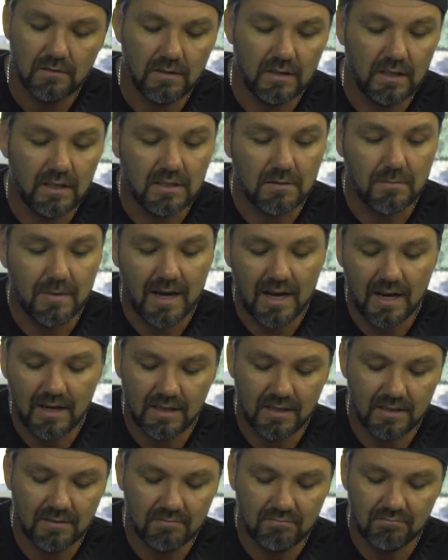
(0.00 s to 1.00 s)
you need to
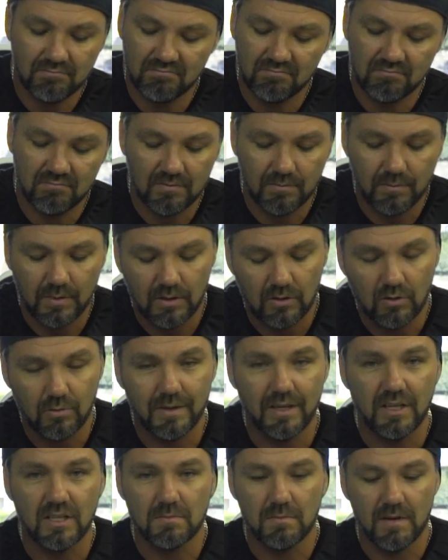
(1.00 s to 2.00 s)
mark it, by all
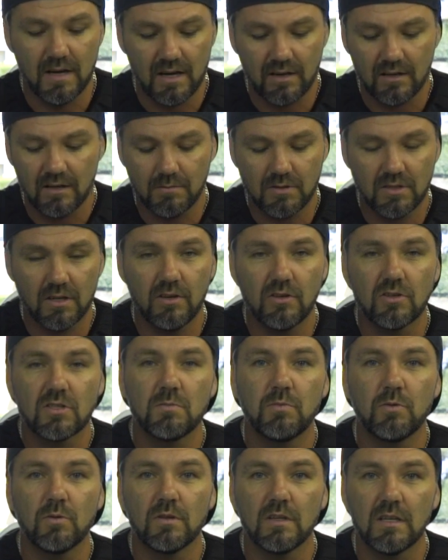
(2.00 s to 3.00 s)
means mark it. I'm so
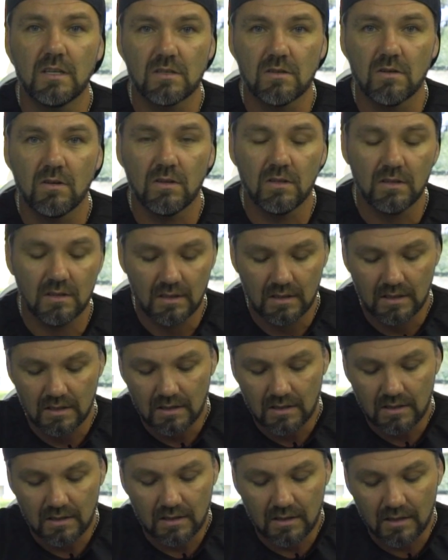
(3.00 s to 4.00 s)
used to putting these on
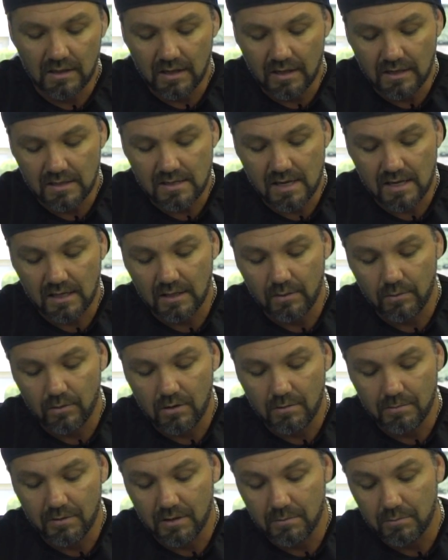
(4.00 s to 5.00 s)
that I know exactly
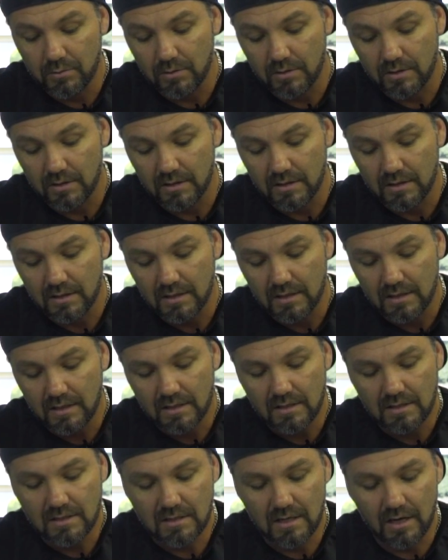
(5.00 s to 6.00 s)
where I'm going to put it.
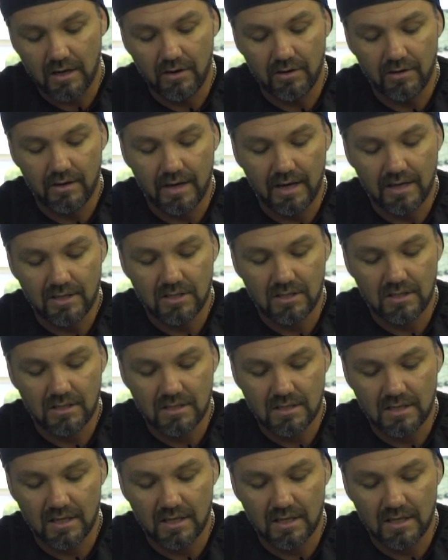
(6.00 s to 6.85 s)
So as you can